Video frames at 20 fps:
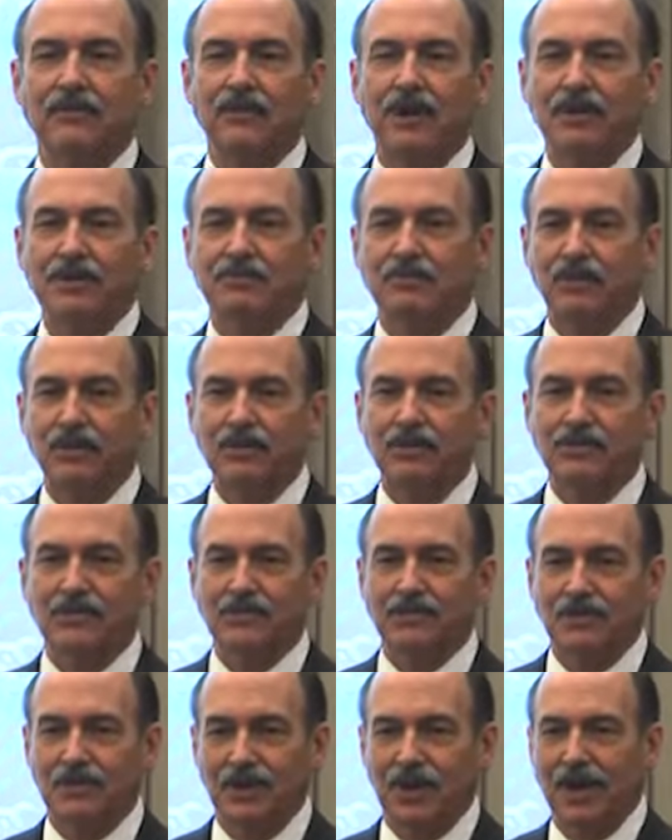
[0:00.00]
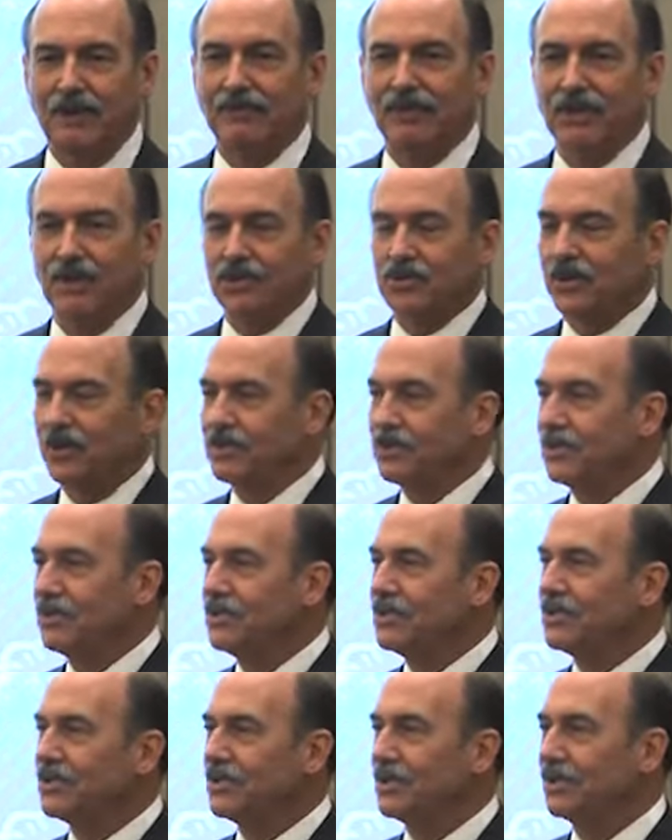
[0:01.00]
writes books and I'm in the
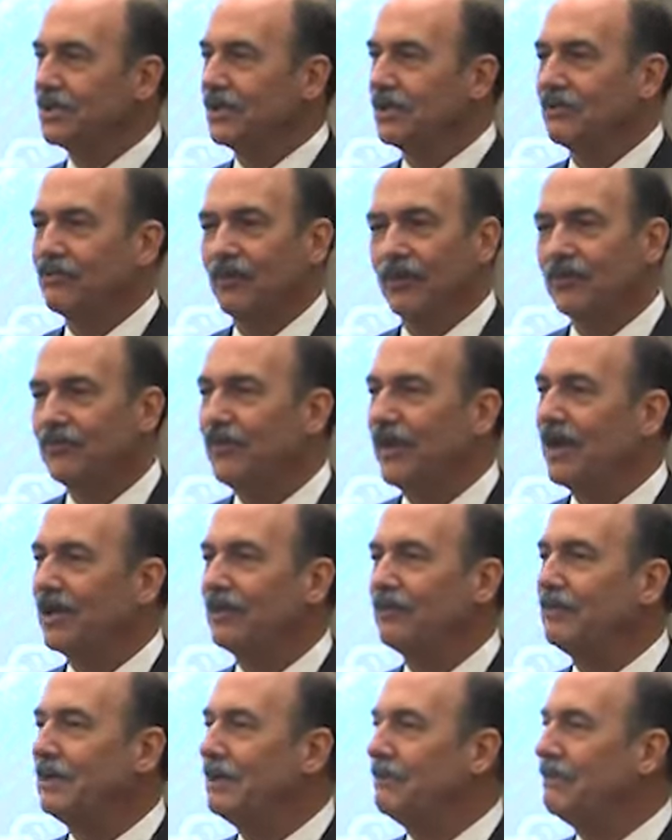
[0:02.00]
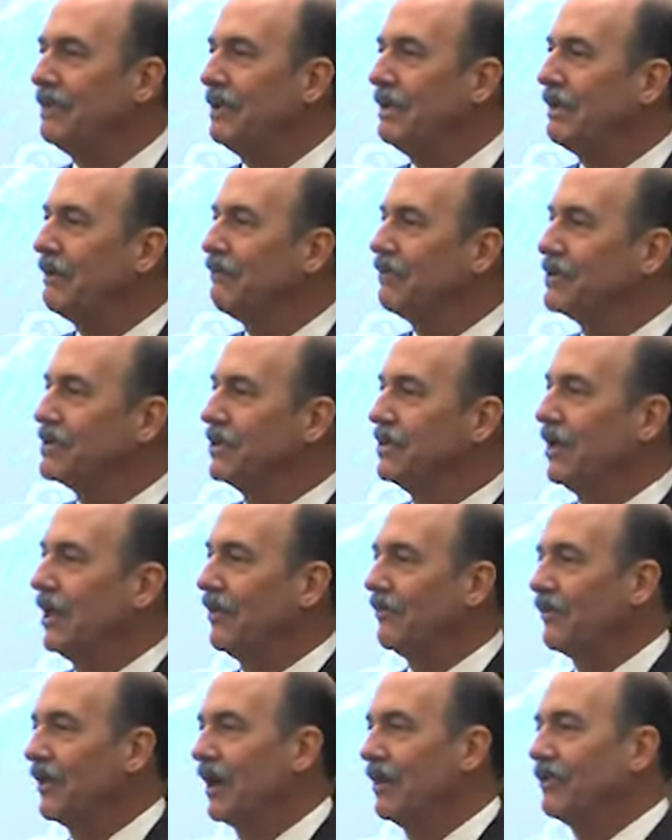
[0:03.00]
trenches. One faculty meeting was
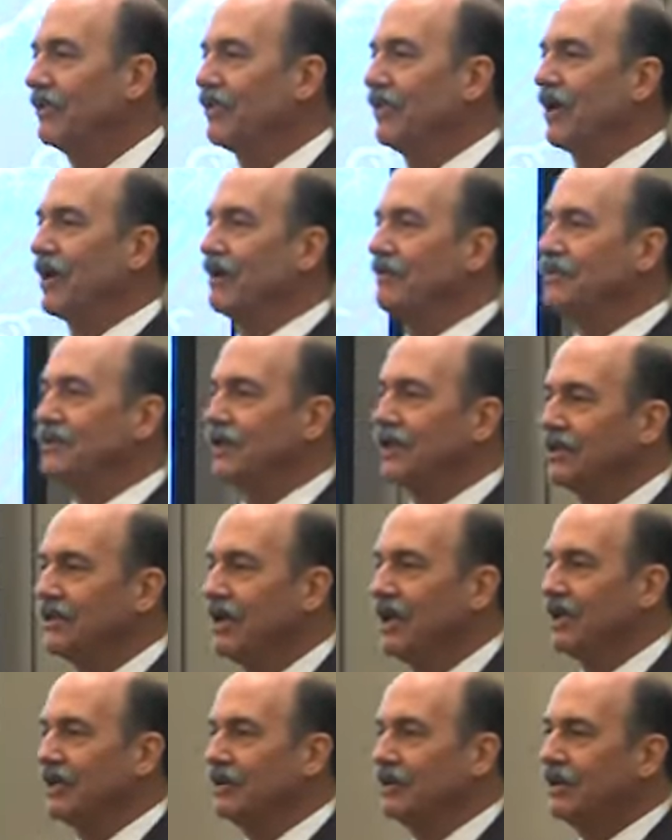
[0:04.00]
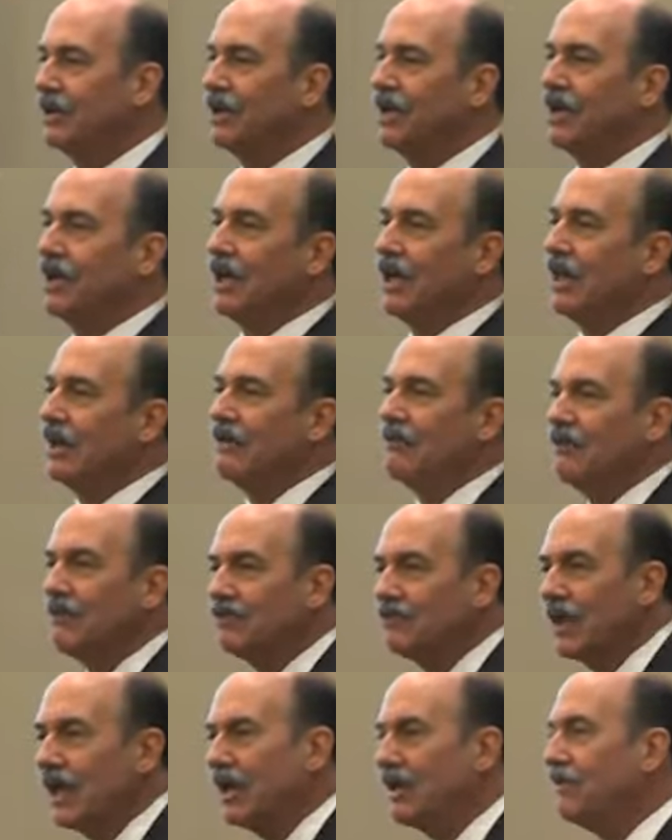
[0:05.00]
enough. I thought I was going to take.
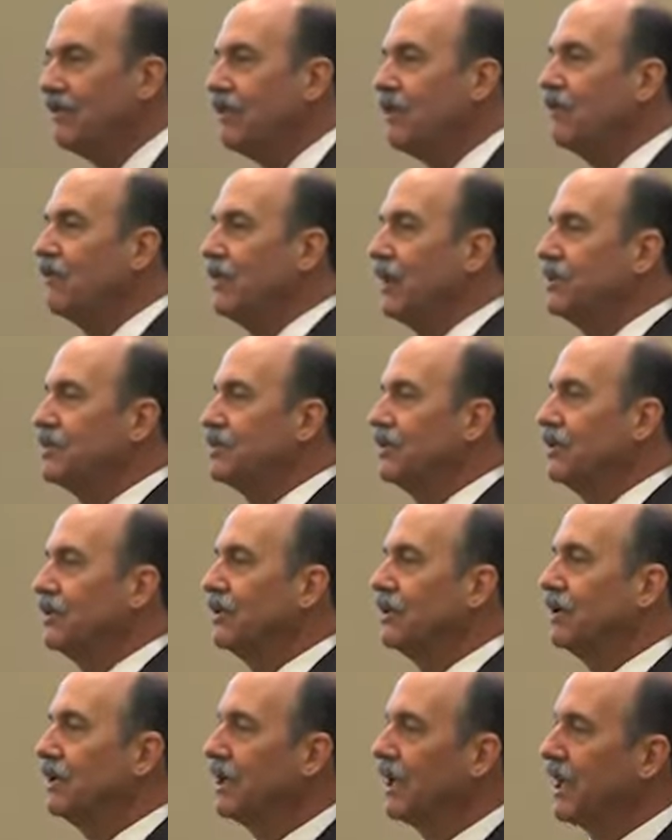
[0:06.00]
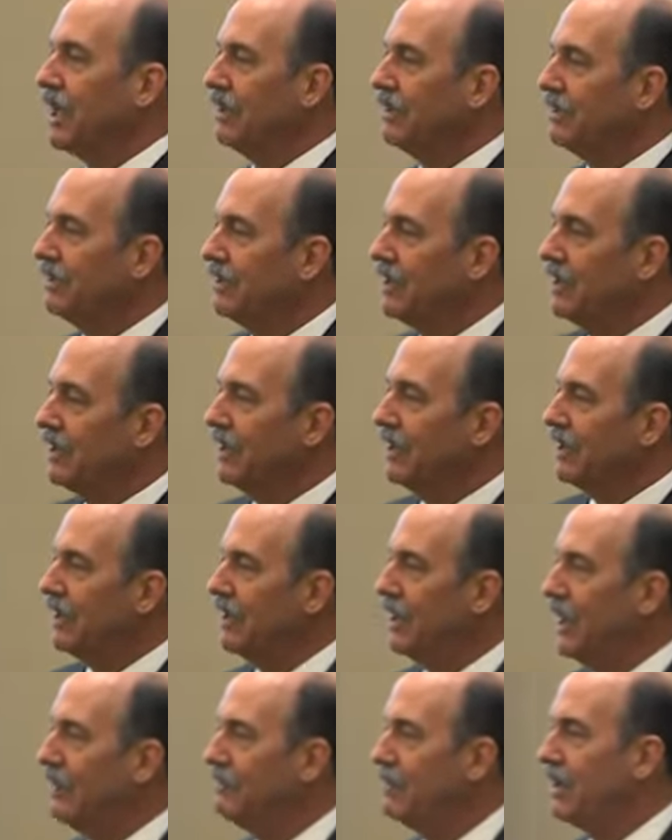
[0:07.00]
Any of you have been to
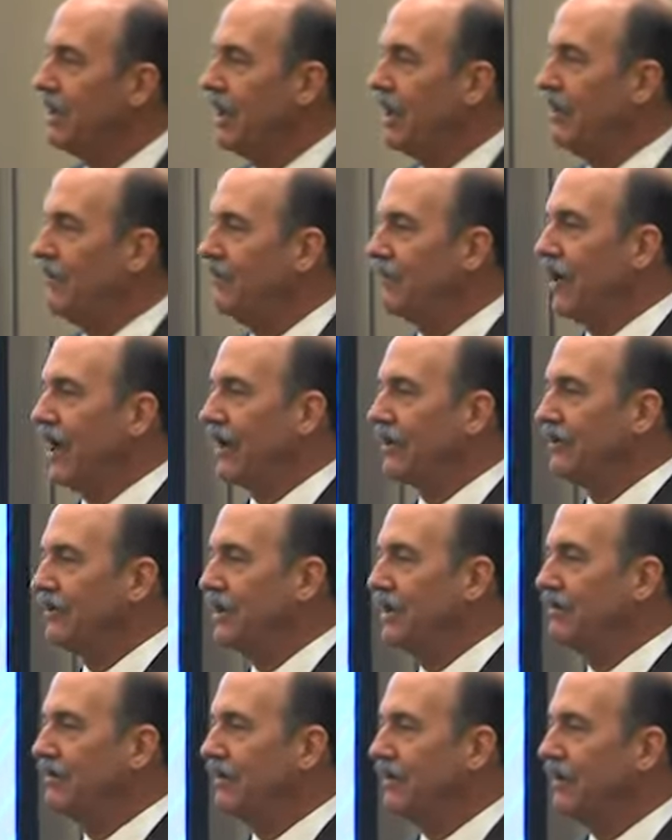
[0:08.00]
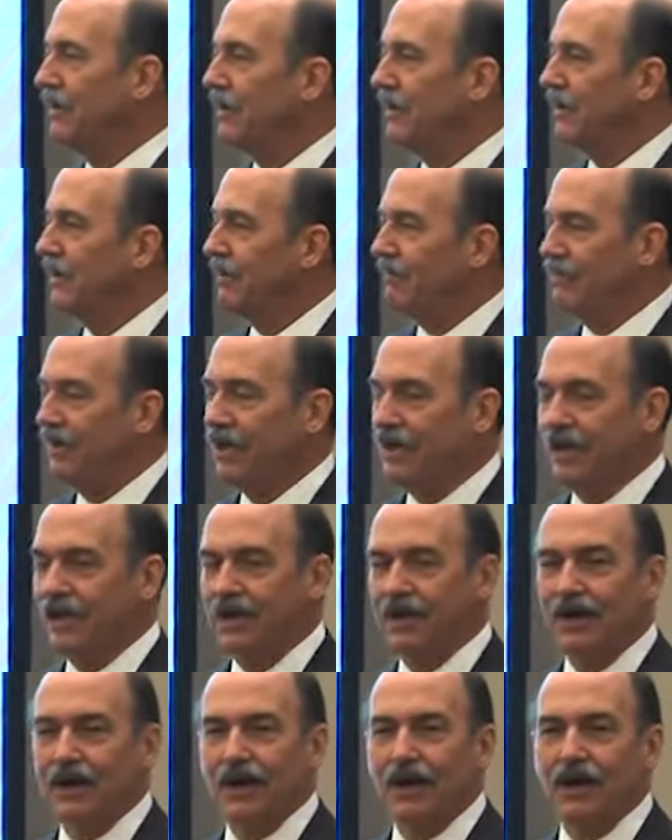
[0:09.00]
an MBA faculty
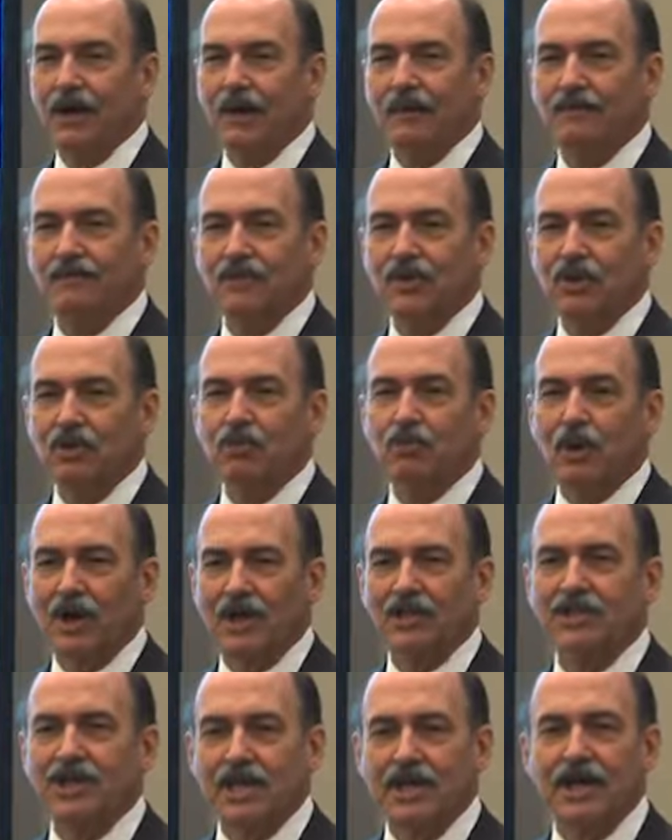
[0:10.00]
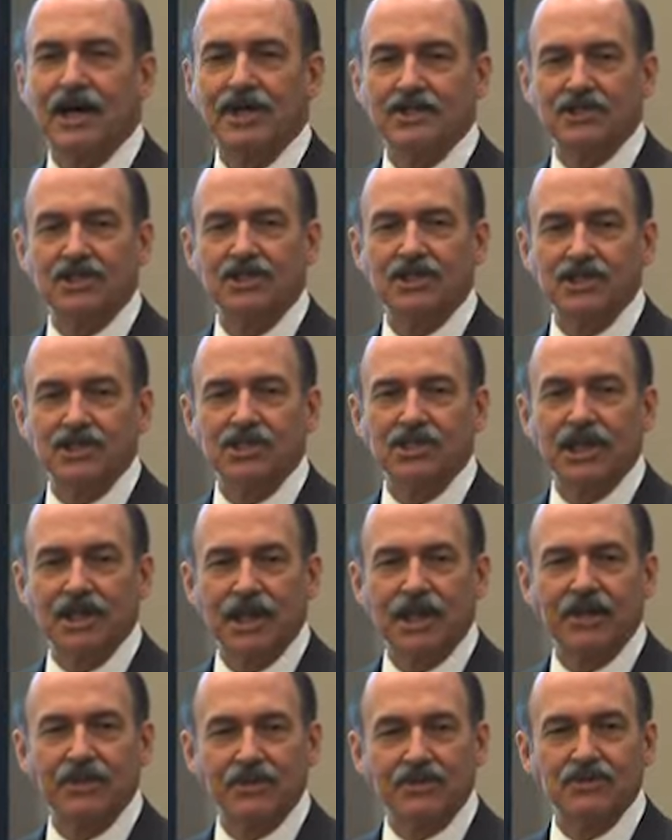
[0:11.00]
meeting, you'd want to take hostages and get
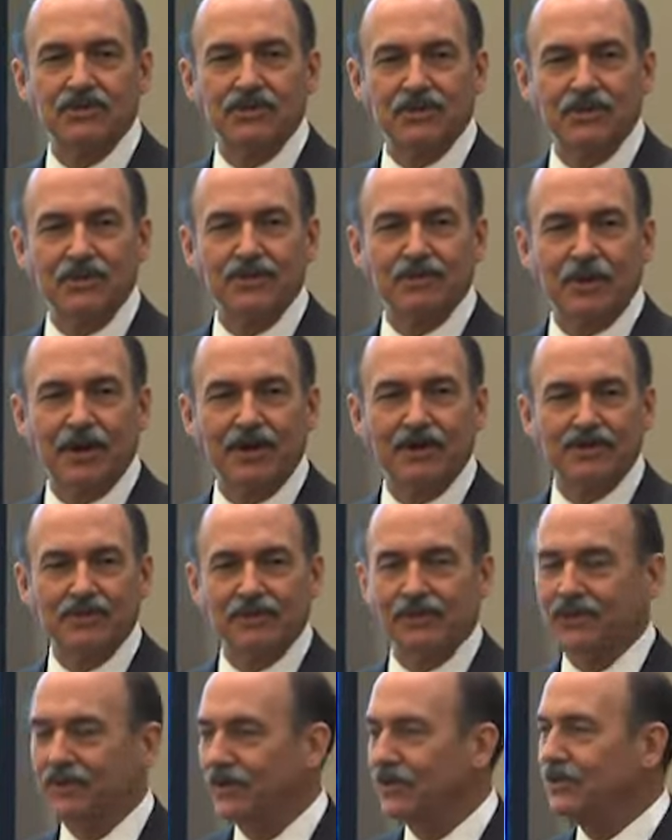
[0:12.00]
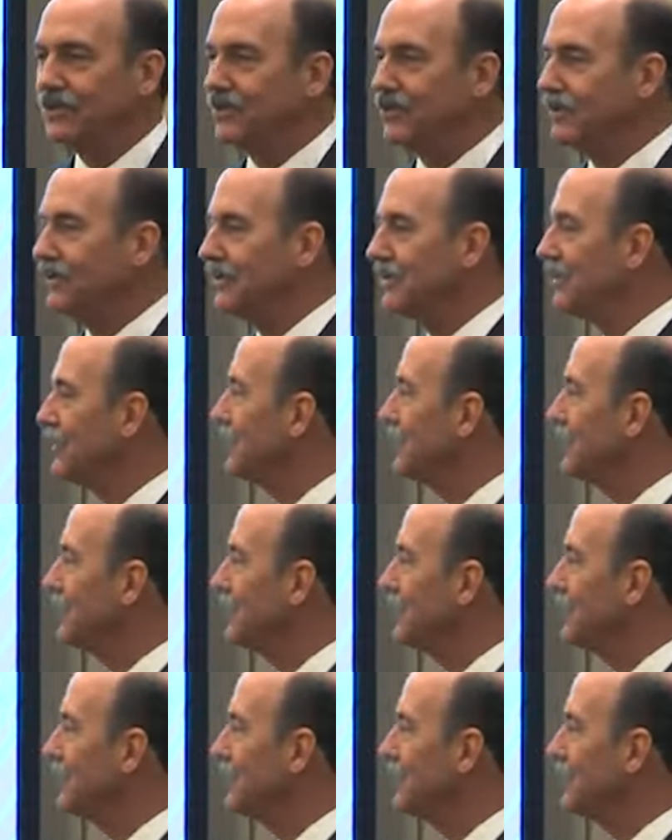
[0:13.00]
out of there as soon as possible. It's